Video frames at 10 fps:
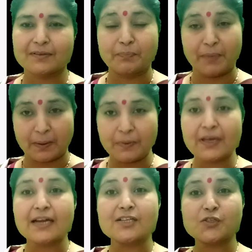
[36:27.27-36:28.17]

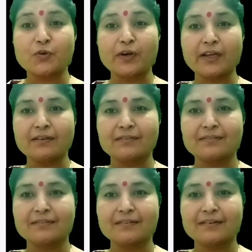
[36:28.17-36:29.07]
Maybe a story
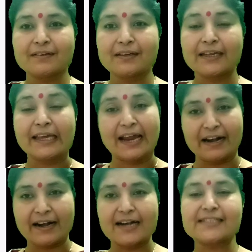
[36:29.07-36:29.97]
he
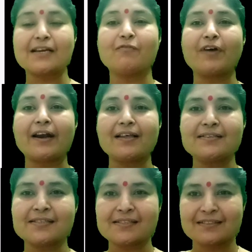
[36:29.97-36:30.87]
had read somewhere
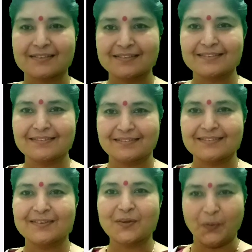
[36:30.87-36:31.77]
else.
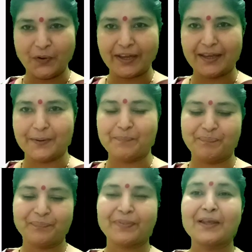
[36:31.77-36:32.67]
Okay.
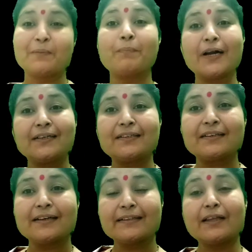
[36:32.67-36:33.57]
But
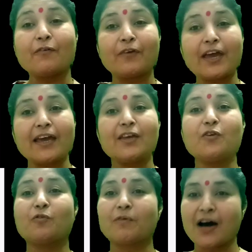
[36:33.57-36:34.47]
the way he
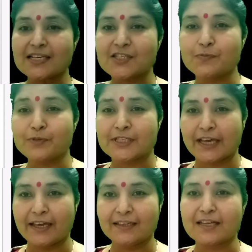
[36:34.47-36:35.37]
was
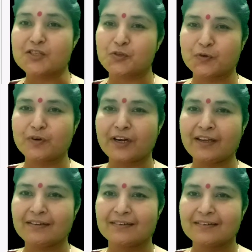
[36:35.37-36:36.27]
saying the
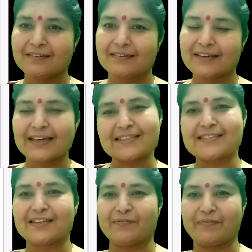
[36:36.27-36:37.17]
story is
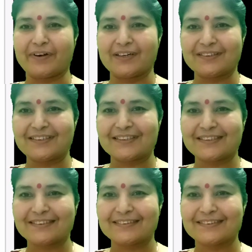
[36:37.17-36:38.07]
different.
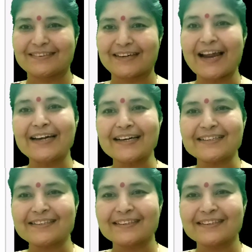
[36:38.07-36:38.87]
And it